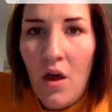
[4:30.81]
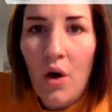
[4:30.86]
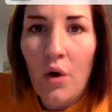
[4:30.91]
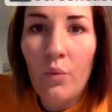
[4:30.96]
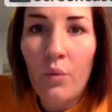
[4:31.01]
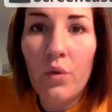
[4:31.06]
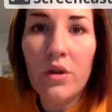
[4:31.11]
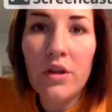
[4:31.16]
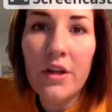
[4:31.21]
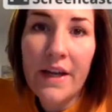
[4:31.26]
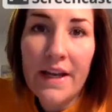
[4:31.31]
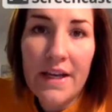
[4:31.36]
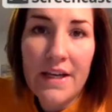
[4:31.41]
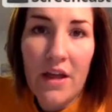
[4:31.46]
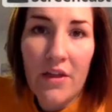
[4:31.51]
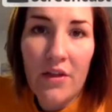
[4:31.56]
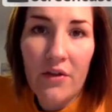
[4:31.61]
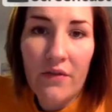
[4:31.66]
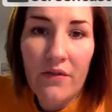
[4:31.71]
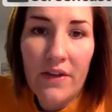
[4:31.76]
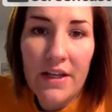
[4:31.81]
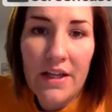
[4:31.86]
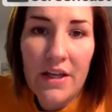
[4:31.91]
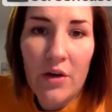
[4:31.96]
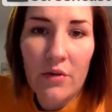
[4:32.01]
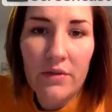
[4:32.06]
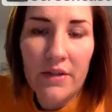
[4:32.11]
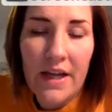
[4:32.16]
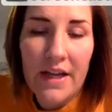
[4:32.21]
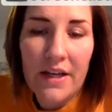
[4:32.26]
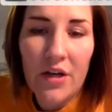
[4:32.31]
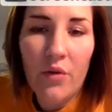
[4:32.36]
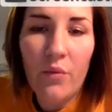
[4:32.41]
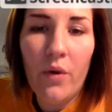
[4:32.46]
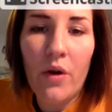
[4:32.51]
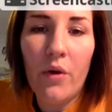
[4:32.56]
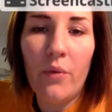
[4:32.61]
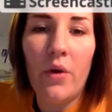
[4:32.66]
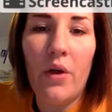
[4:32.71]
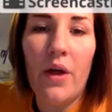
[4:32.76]
We'll look at another video later
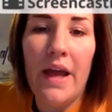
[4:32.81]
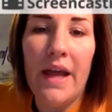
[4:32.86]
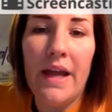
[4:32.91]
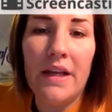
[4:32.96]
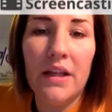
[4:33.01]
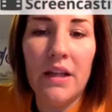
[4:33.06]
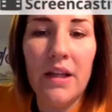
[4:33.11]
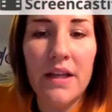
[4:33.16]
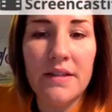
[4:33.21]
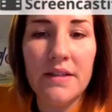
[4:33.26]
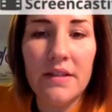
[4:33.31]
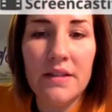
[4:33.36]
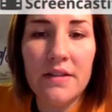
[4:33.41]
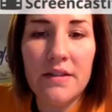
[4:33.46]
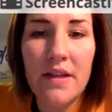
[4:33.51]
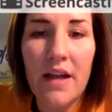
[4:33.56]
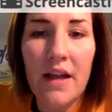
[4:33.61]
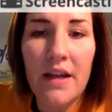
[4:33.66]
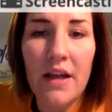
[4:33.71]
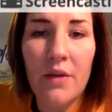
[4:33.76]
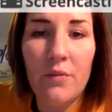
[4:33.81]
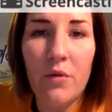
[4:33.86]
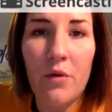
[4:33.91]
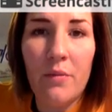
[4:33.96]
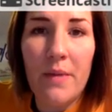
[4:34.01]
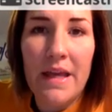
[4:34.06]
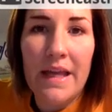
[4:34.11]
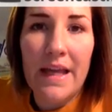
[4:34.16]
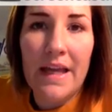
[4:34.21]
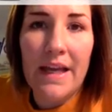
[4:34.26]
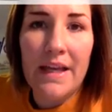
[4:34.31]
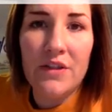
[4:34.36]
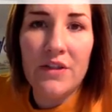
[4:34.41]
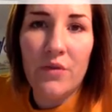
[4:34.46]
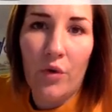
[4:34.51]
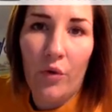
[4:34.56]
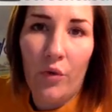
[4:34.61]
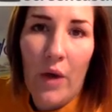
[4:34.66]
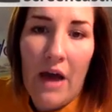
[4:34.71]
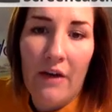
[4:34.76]
where we'll analyze this data and we'll make it into
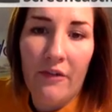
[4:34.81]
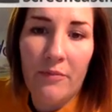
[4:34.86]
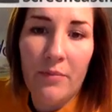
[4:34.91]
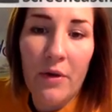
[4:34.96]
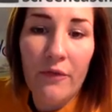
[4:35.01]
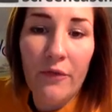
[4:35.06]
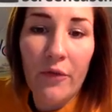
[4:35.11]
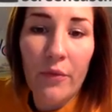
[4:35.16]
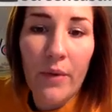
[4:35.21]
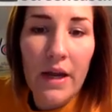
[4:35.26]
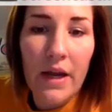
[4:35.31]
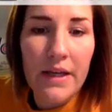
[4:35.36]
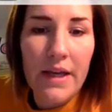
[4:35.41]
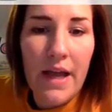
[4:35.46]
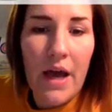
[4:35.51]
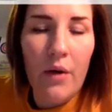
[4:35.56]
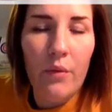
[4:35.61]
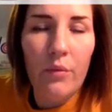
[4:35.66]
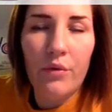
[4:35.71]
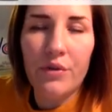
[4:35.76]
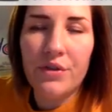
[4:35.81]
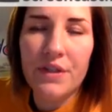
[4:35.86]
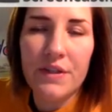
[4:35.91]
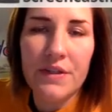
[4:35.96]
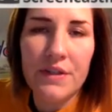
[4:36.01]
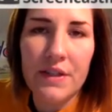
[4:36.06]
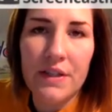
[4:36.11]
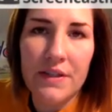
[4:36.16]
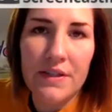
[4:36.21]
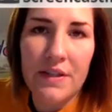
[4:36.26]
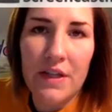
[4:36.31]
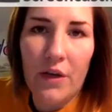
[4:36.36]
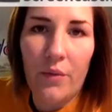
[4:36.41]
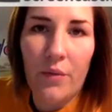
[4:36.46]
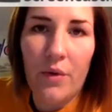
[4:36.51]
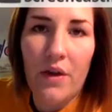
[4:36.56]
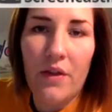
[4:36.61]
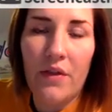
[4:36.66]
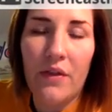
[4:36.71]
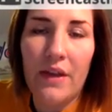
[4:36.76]
a graph. But for right now, we're just going to stick
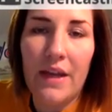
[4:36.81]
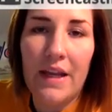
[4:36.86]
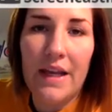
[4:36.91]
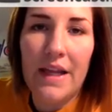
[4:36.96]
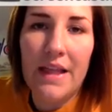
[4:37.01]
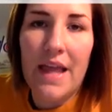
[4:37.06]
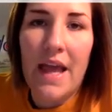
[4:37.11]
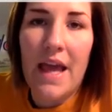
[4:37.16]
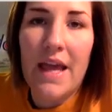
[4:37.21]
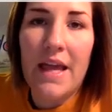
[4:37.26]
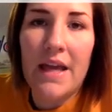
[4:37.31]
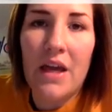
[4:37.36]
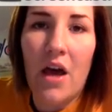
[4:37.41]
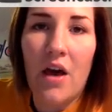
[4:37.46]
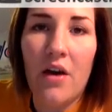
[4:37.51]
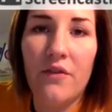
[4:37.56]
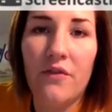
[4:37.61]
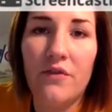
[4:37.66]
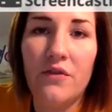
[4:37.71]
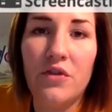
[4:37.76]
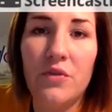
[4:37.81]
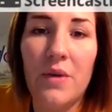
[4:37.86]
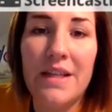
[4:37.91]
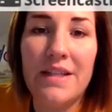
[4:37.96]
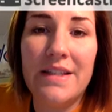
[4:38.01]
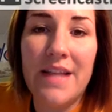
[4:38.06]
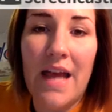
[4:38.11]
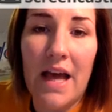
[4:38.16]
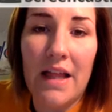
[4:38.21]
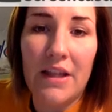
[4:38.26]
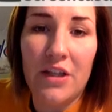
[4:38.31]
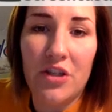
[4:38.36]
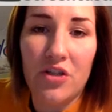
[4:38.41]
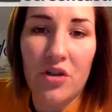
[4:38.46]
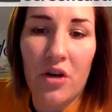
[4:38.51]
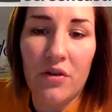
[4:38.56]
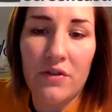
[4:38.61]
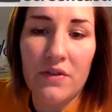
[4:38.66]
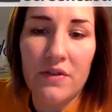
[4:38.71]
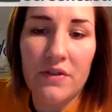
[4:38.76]
with getting the hang of doing tally
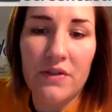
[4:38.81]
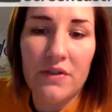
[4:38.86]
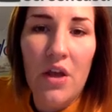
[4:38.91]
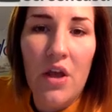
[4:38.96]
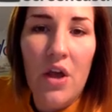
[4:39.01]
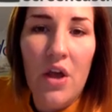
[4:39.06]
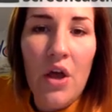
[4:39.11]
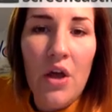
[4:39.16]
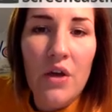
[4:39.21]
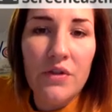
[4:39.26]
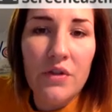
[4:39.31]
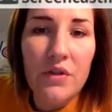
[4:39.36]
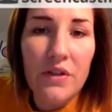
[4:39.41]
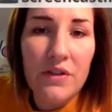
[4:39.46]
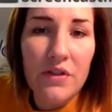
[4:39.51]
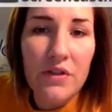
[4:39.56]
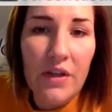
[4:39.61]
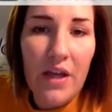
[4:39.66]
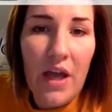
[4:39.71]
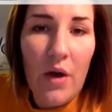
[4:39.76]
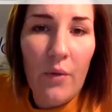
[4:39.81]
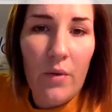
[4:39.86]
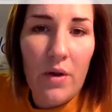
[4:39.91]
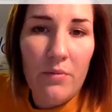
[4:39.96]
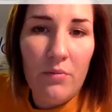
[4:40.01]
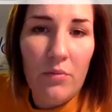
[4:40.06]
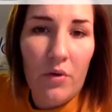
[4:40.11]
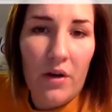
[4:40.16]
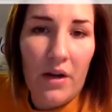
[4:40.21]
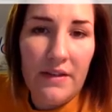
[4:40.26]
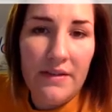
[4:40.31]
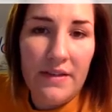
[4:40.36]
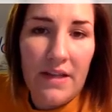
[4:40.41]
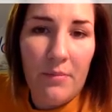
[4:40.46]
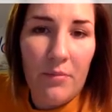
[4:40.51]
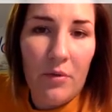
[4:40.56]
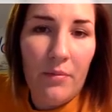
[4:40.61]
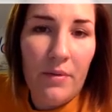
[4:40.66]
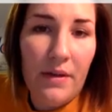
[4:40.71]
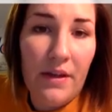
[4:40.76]
charts. So let's look at one more
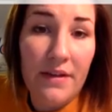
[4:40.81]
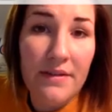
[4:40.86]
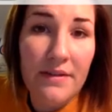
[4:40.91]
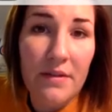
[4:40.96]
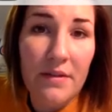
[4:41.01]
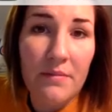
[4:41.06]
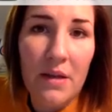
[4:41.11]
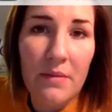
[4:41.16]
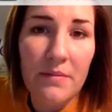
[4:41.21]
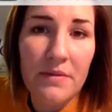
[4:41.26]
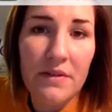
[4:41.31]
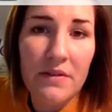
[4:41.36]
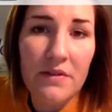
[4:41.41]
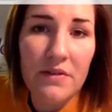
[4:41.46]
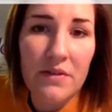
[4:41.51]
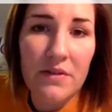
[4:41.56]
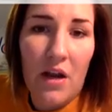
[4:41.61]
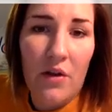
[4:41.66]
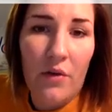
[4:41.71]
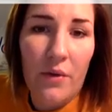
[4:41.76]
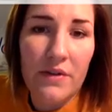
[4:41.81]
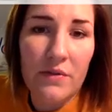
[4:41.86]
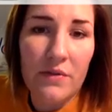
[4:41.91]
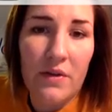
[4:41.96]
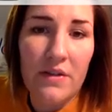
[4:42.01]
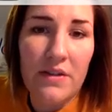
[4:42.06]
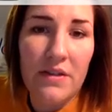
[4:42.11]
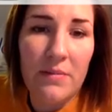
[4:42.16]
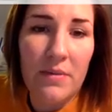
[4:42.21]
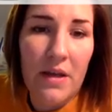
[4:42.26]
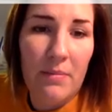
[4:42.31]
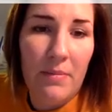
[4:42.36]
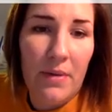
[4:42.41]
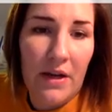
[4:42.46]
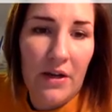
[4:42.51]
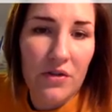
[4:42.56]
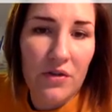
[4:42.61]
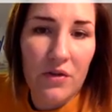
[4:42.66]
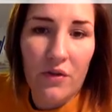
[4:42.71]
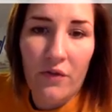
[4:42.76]
example, because sometimes there's not always going to be a
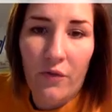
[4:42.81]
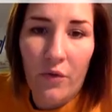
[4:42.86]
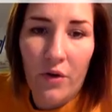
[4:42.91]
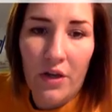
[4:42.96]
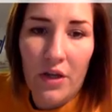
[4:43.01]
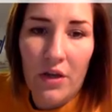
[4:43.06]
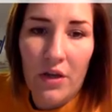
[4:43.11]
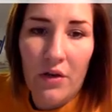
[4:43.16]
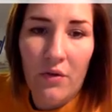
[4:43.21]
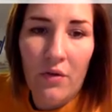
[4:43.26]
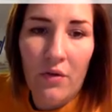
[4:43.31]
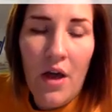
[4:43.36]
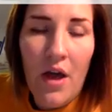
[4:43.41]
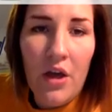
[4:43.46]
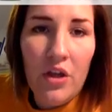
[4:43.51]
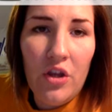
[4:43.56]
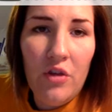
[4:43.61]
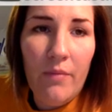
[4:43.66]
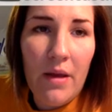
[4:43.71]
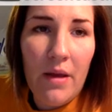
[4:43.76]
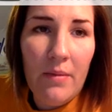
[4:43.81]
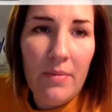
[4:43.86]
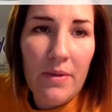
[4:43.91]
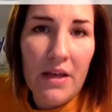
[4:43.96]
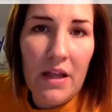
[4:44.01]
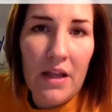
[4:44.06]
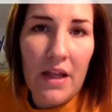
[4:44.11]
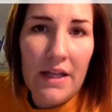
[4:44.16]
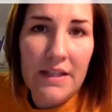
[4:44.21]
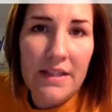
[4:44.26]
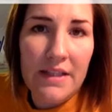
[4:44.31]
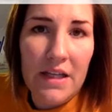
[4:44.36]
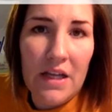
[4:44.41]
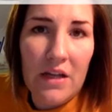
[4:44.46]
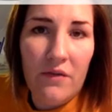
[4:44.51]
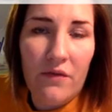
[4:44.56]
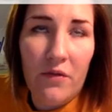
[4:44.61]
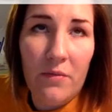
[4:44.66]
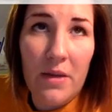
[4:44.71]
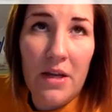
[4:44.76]
picture for you. You might be collecting
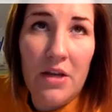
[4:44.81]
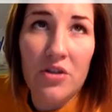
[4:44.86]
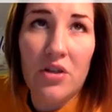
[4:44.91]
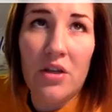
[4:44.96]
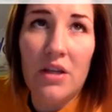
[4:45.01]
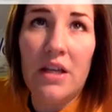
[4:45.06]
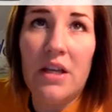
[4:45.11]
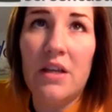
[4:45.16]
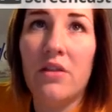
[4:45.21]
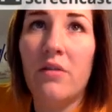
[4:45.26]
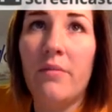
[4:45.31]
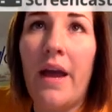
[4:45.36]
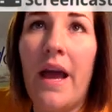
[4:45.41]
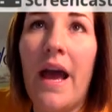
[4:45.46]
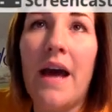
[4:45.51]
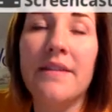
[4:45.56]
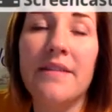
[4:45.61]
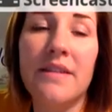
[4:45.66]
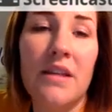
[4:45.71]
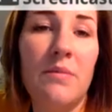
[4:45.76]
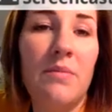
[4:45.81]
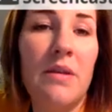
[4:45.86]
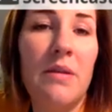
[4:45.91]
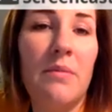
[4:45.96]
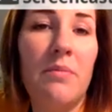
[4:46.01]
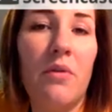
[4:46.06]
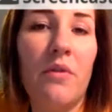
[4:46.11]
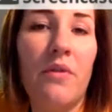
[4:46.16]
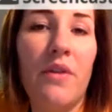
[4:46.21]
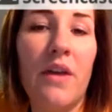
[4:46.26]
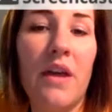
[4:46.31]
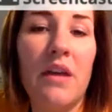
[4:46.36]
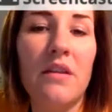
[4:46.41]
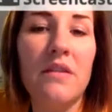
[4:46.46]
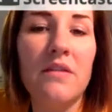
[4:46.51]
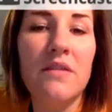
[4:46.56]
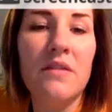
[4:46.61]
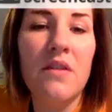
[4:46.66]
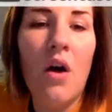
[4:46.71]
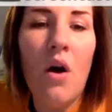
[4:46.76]
information either by asking people
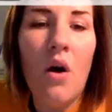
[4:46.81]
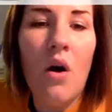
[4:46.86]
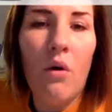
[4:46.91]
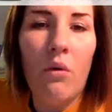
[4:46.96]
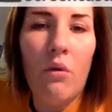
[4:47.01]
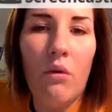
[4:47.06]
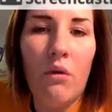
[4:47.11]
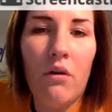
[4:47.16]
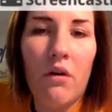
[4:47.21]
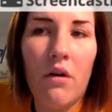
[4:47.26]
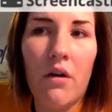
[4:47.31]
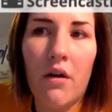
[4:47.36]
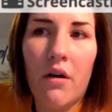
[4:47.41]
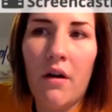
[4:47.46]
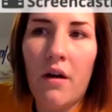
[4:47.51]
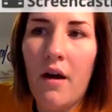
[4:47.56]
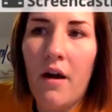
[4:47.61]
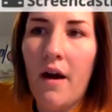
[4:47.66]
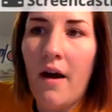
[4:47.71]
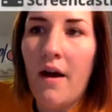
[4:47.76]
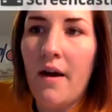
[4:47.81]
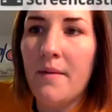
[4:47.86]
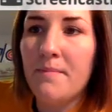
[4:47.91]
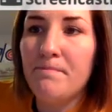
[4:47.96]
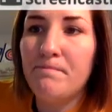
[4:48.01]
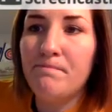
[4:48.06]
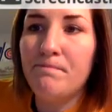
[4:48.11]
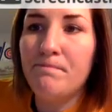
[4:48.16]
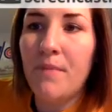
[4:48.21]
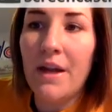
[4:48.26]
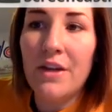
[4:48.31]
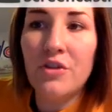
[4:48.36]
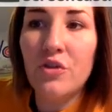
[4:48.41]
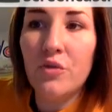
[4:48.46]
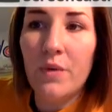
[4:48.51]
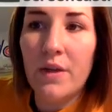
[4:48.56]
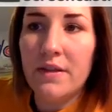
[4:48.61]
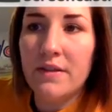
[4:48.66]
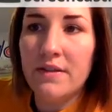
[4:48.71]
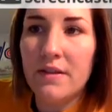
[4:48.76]
things or by
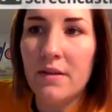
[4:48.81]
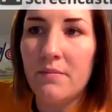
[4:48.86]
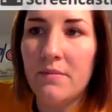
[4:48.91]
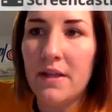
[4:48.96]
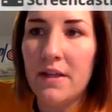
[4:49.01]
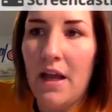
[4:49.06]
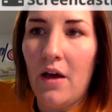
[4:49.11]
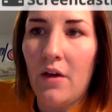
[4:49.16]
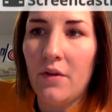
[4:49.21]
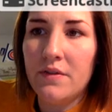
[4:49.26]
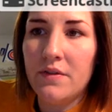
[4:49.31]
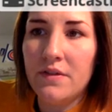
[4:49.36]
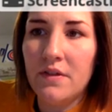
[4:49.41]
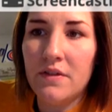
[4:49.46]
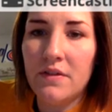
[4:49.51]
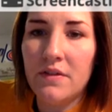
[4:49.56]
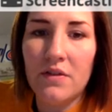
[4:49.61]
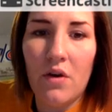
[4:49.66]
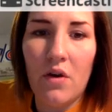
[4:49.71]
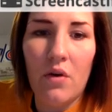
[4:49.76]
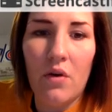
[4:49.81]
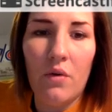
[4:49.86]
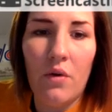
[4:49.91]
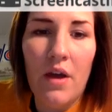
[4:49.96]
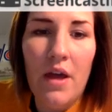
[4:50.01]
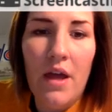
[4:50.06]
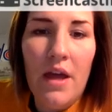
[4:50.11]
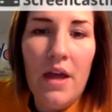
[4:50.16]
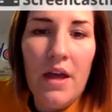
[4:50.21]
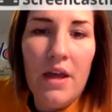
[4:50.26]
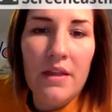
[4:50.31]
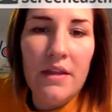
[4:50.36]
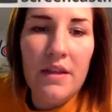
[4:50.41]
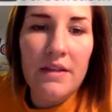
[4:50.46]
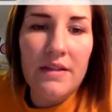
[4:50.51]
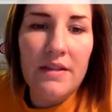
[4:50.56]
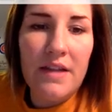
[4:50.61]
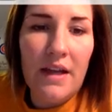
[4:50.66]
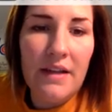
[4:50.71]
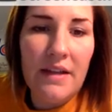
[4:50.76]
doing something else. And so
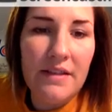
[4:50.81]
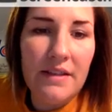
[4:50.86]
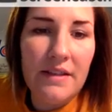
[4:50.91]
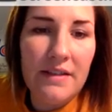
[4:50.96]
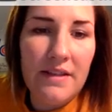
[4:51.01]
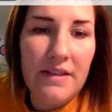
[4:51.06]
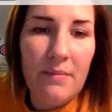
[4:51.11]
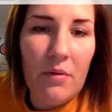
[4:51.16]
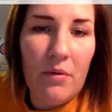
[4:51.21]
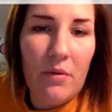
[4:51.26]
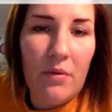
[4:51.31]
this next example,